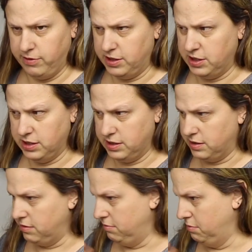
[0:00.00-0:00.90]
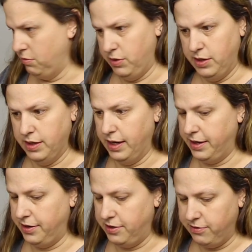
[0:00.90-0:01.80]
which is not
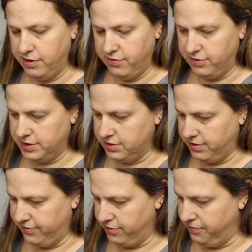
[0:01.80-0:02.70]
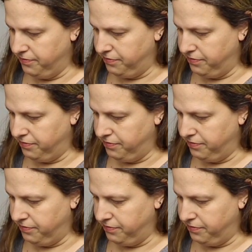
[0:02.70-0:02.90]
intuitive whatsoever.